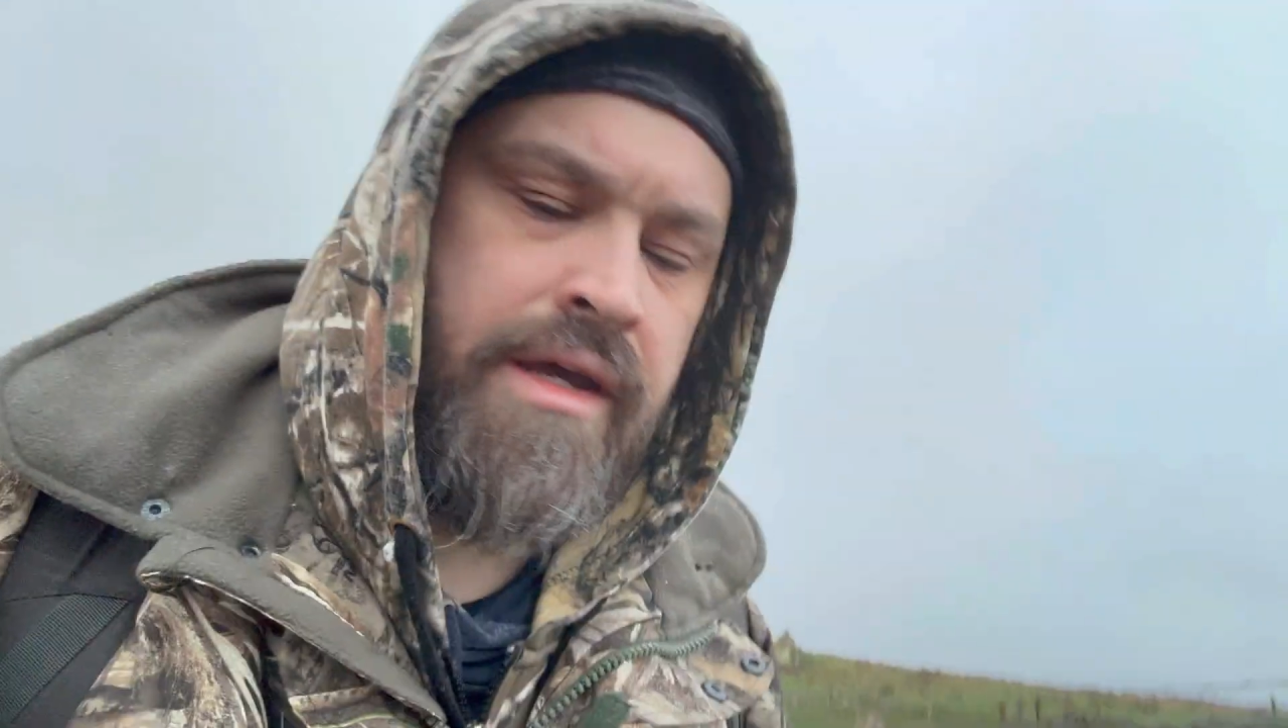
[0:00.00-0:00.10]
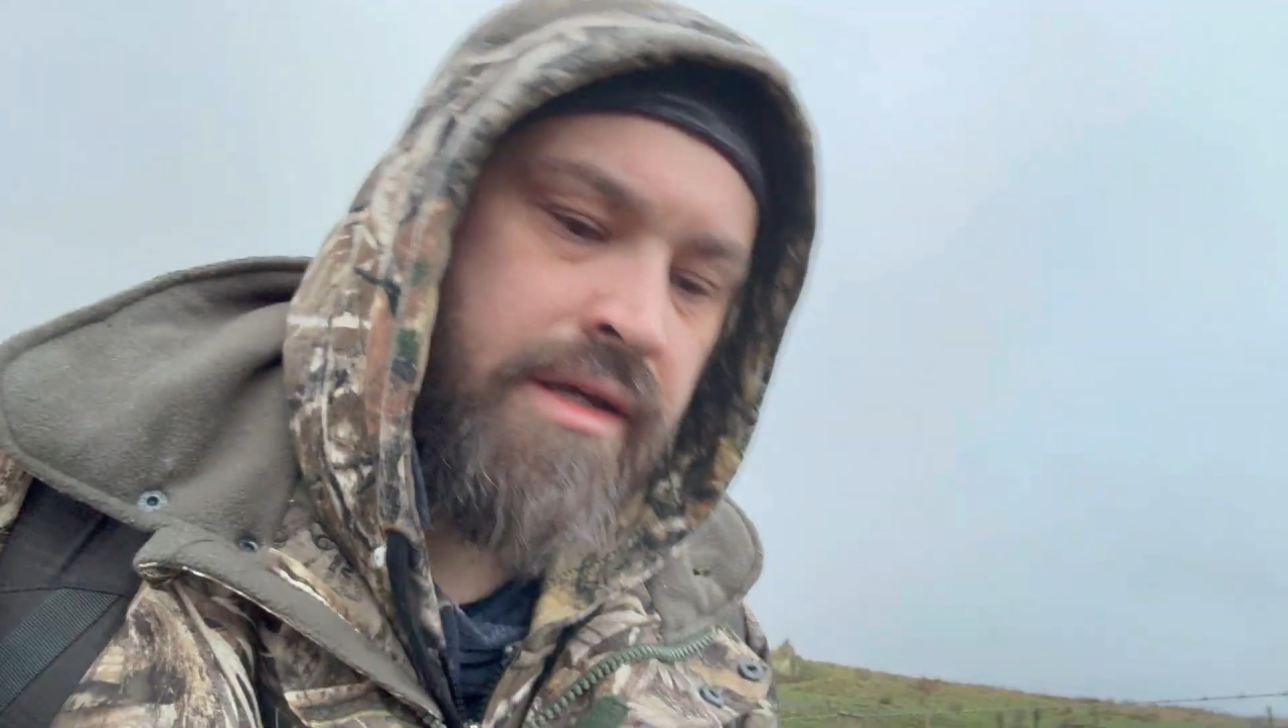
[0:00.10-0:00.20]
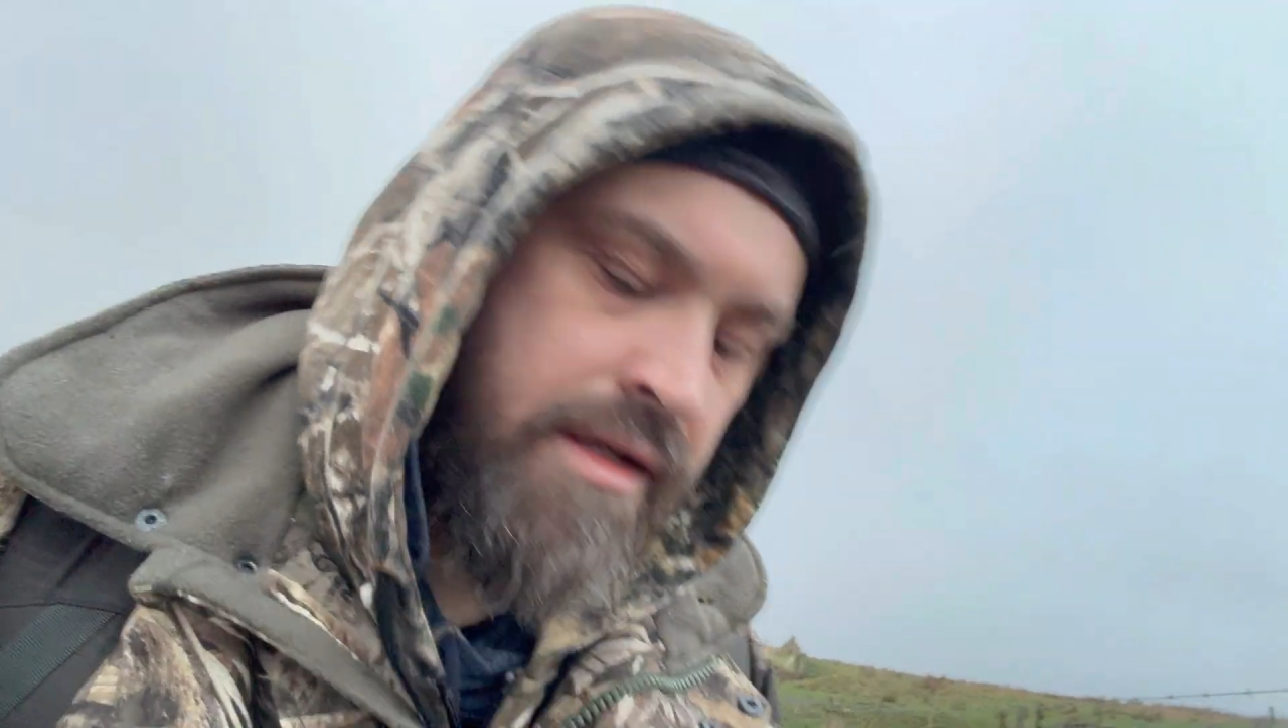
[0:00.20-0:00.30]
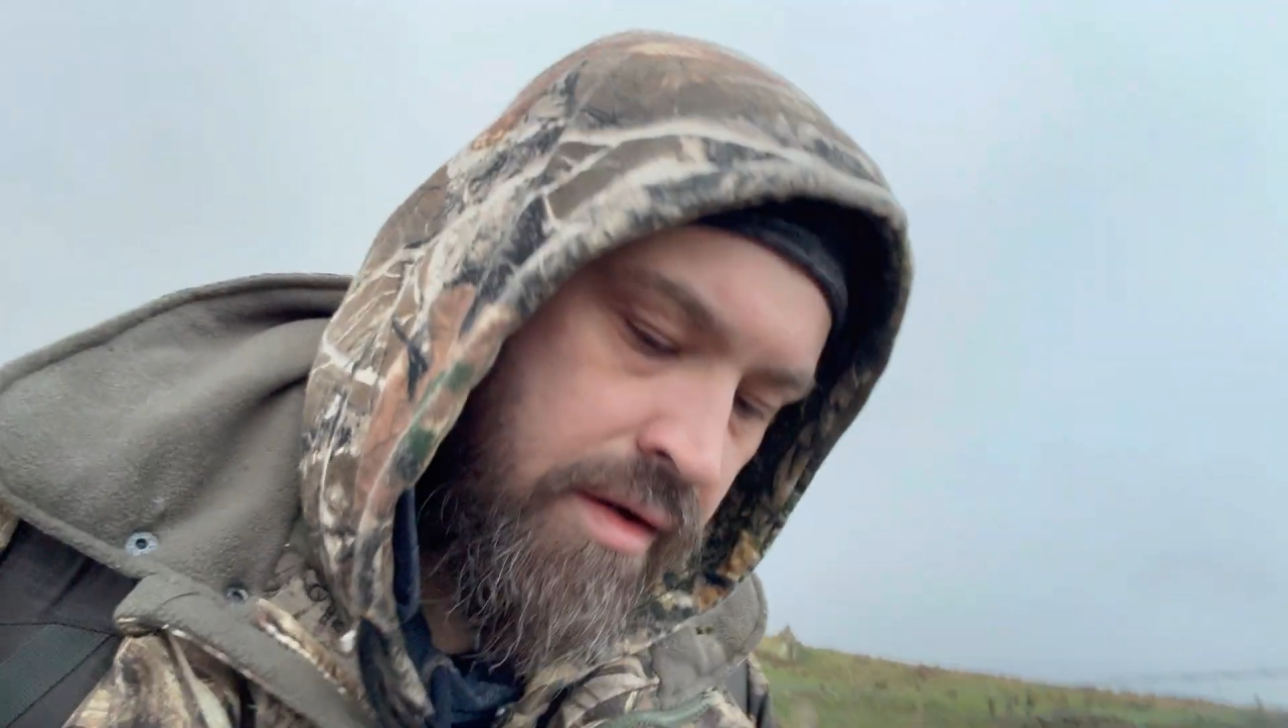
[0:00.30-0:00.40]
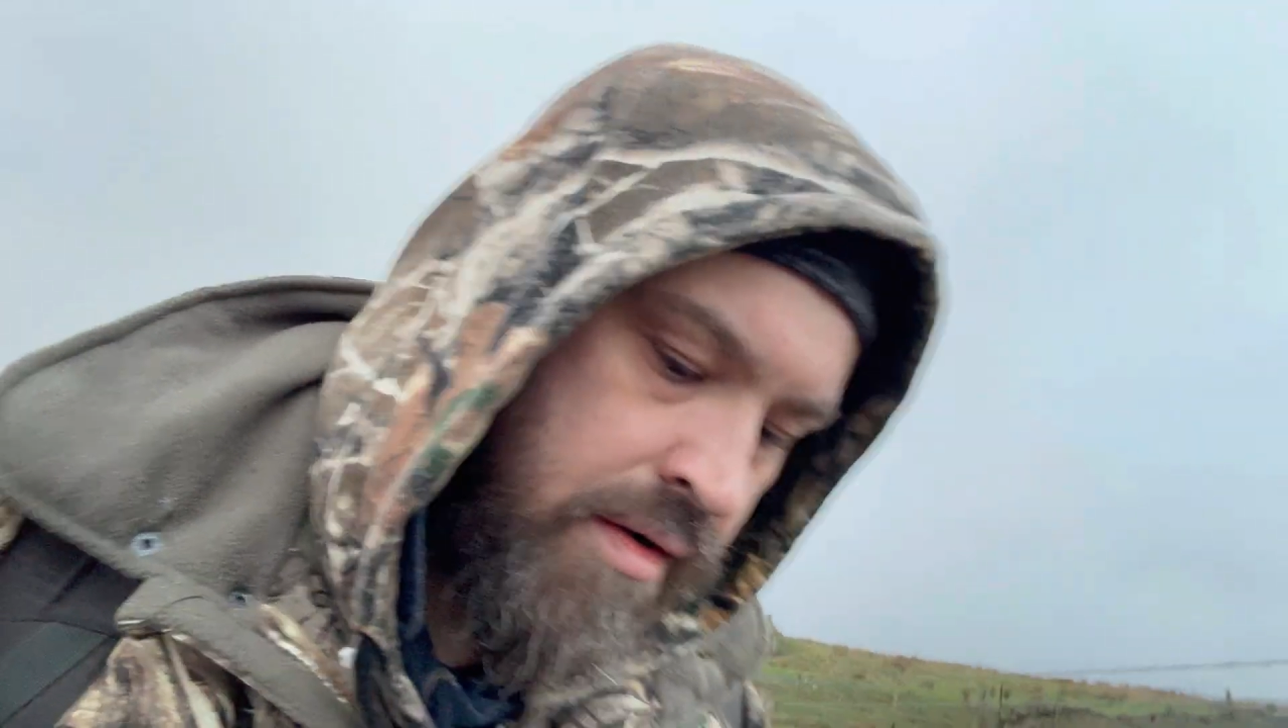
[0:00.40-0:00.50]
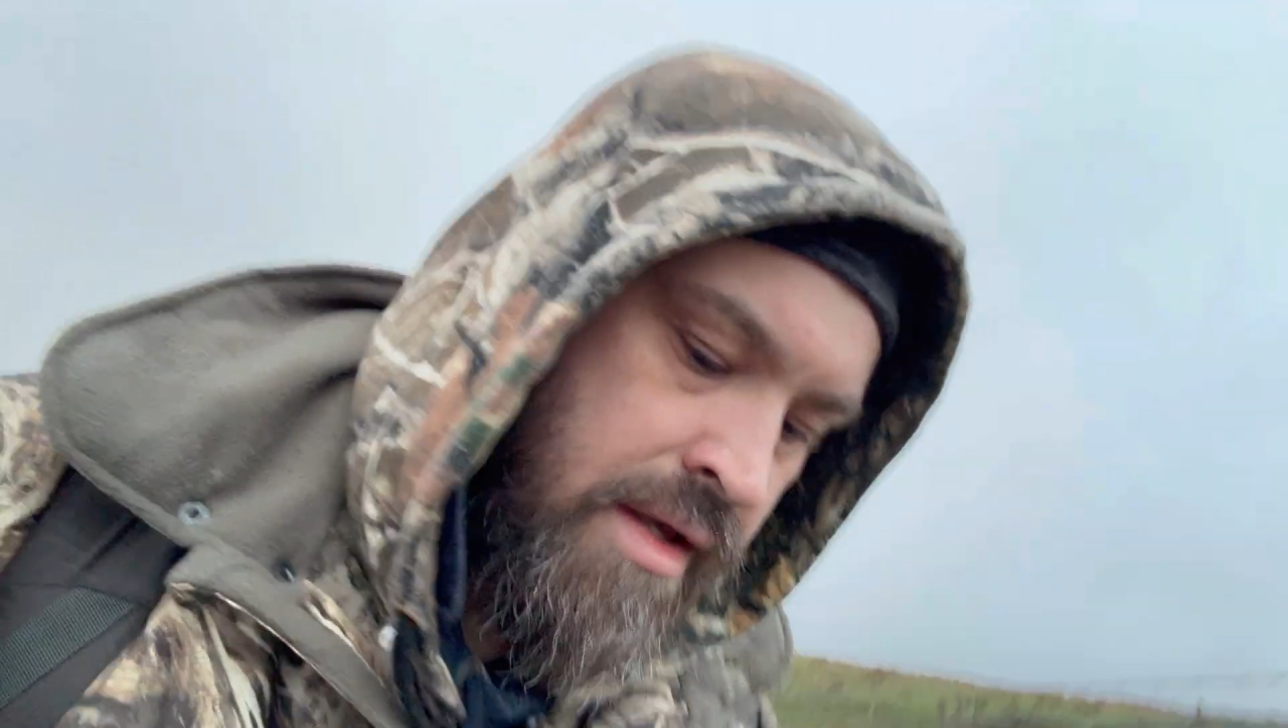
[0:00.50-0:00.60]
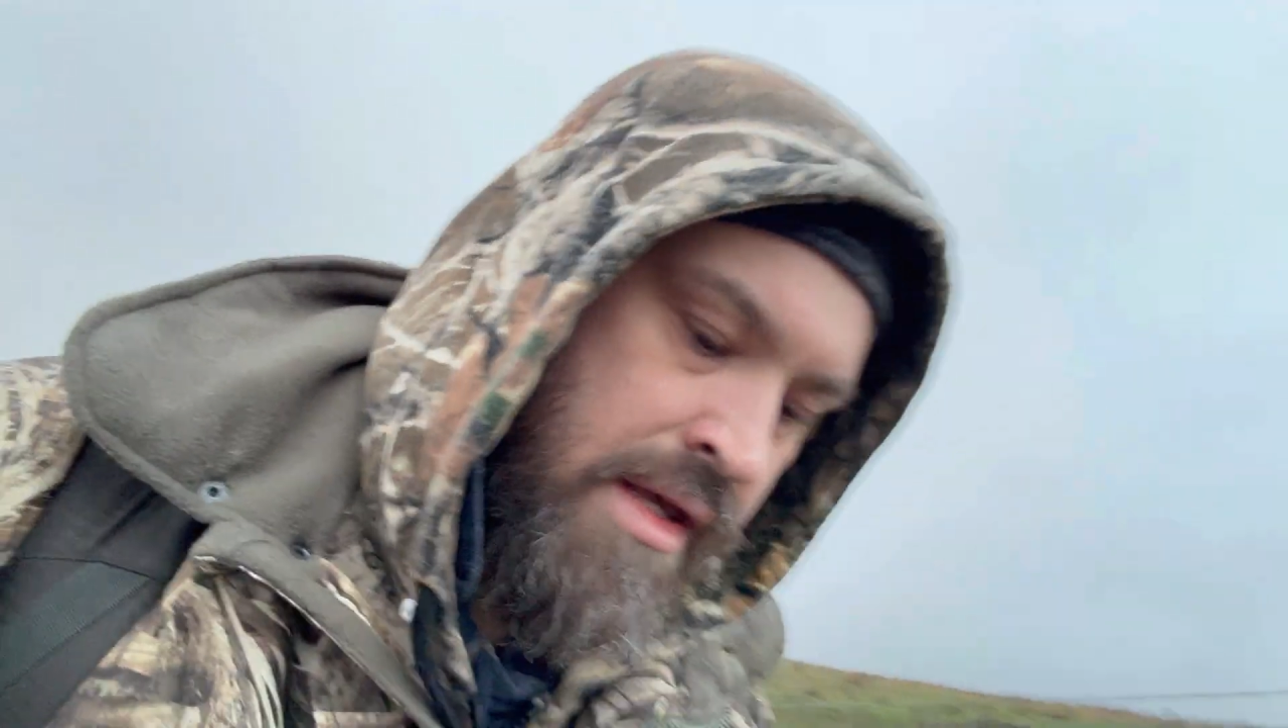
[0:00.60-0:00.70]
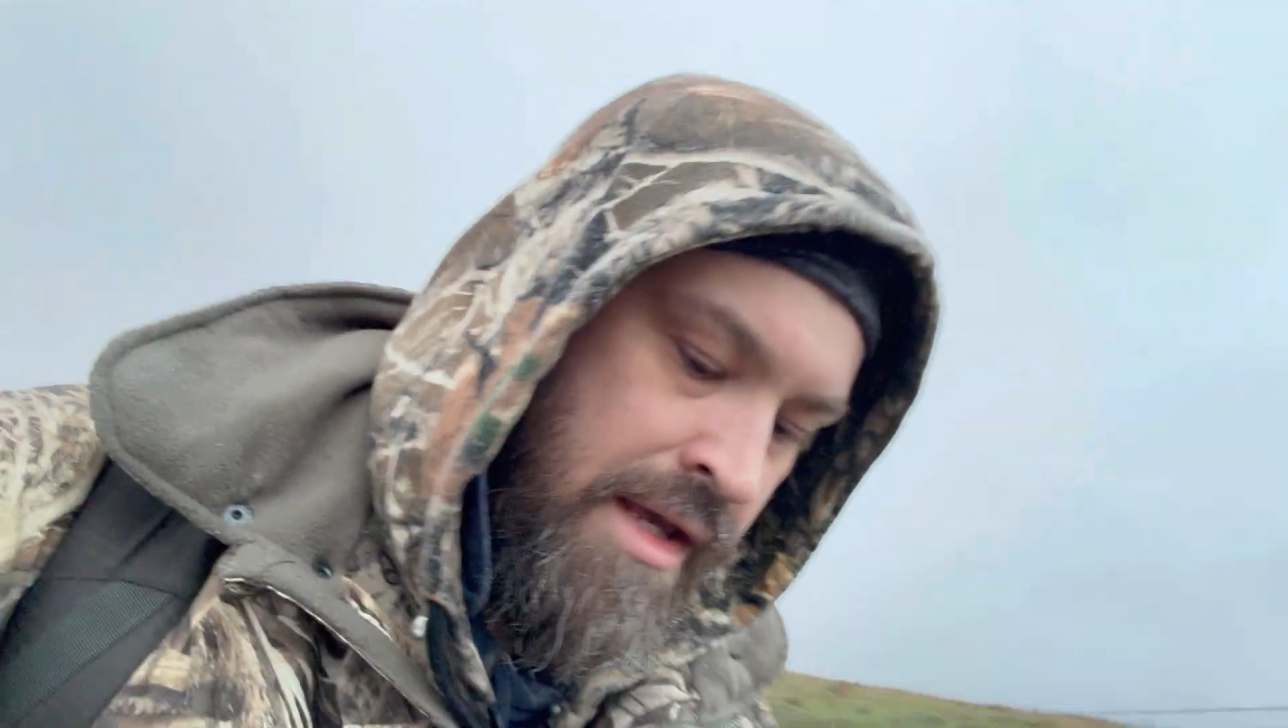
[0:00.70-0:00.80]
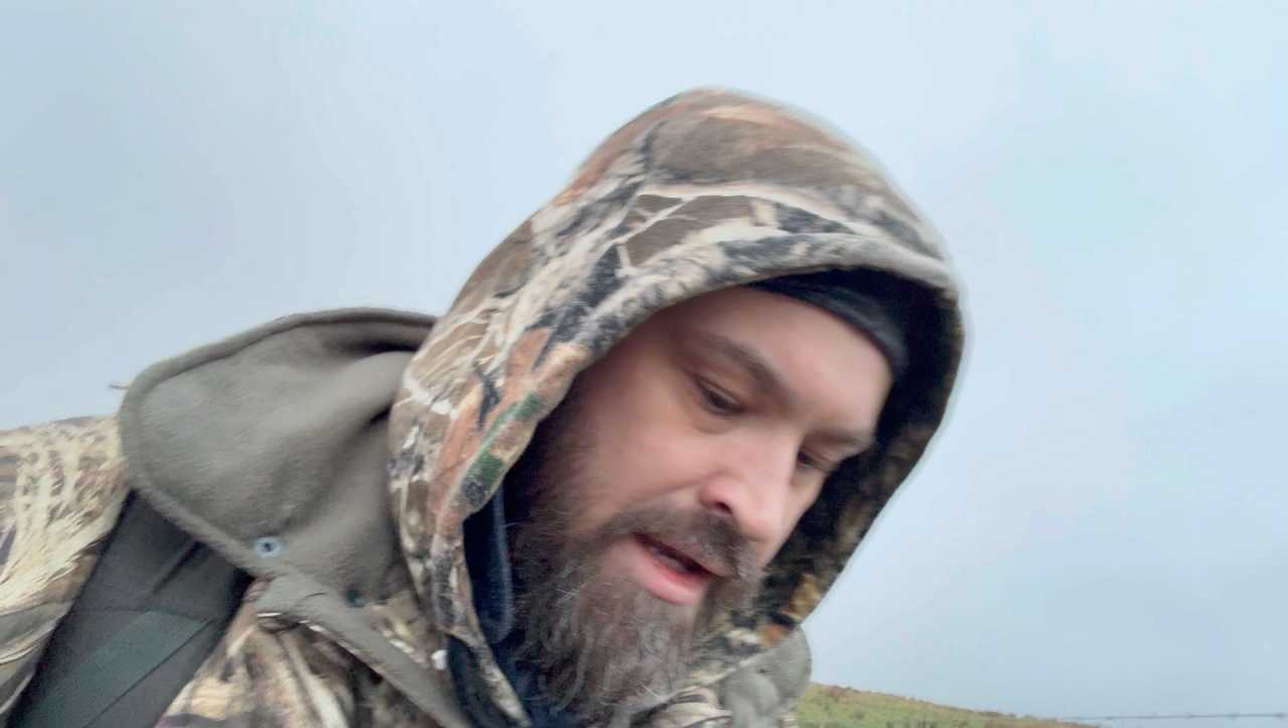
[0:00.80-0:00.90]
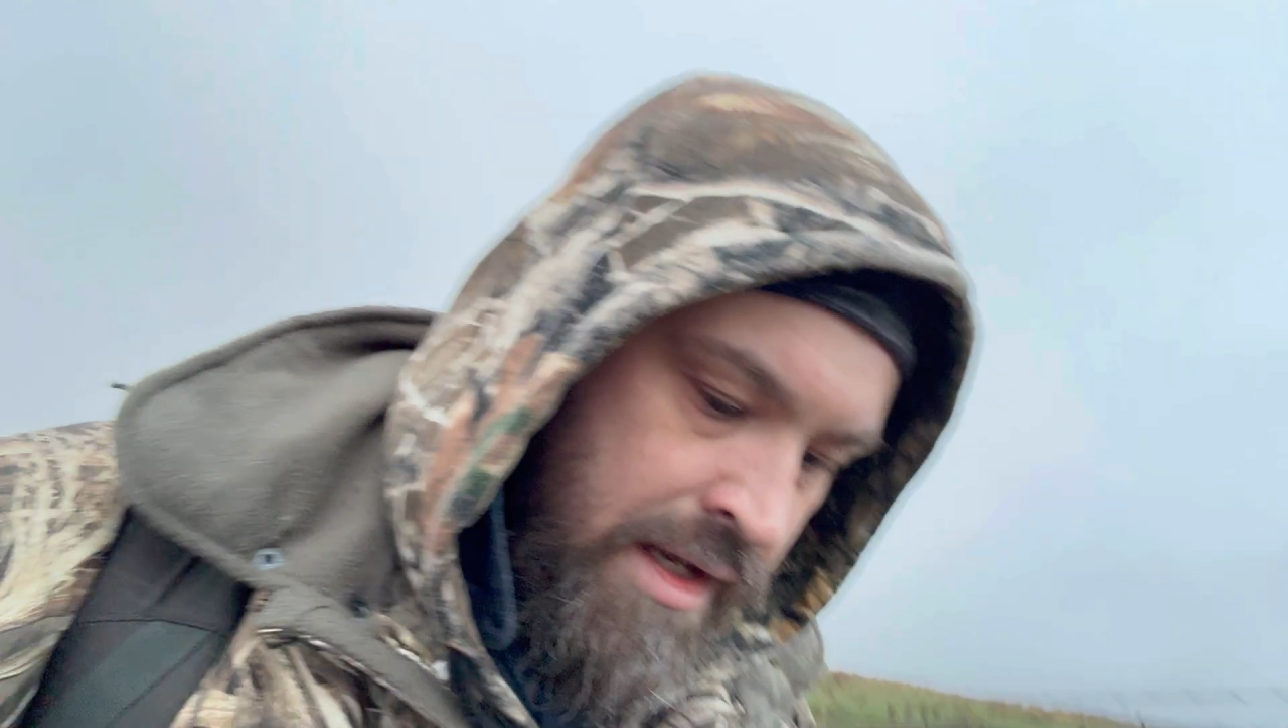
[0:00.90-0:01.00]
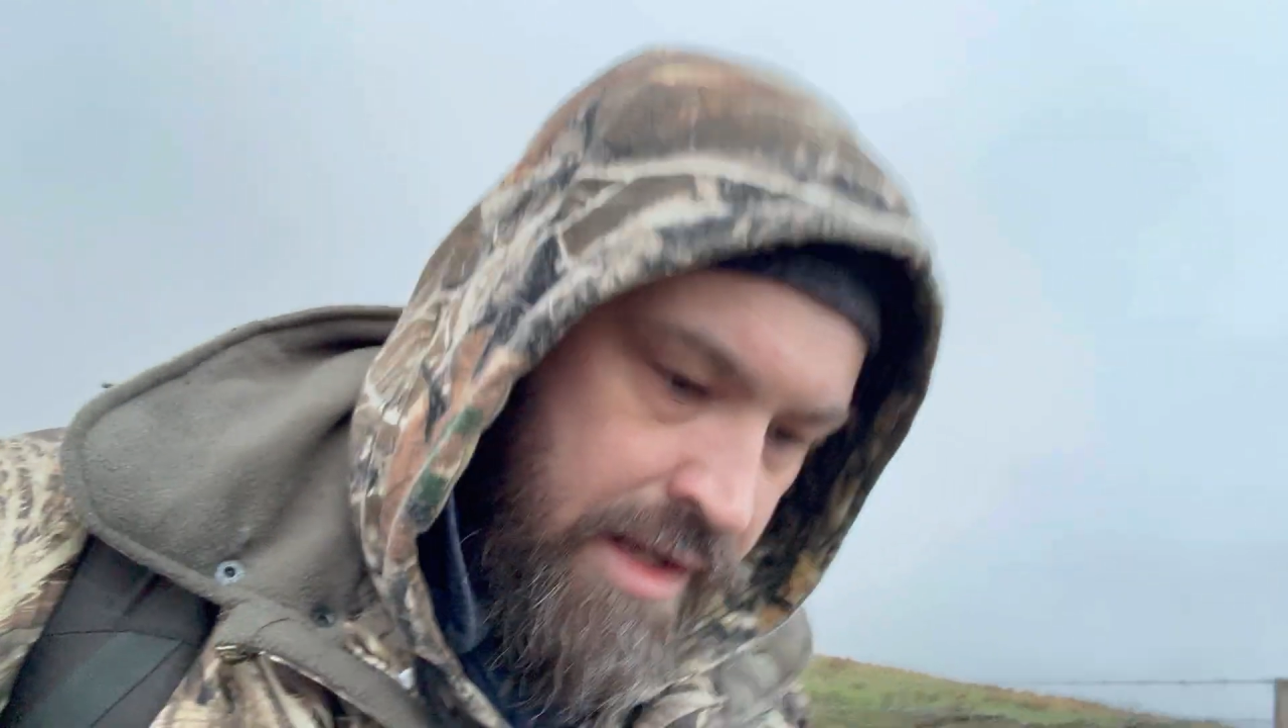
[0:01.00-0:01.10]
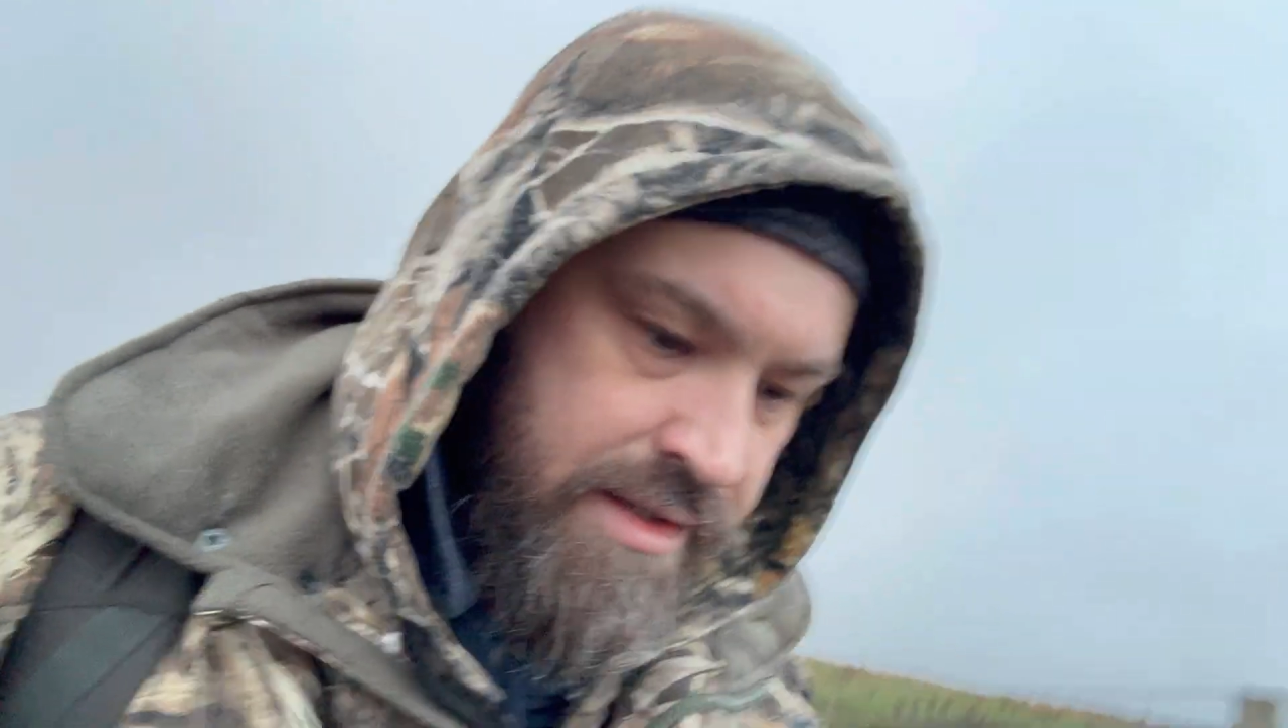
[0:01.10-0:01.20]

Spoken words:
You know, it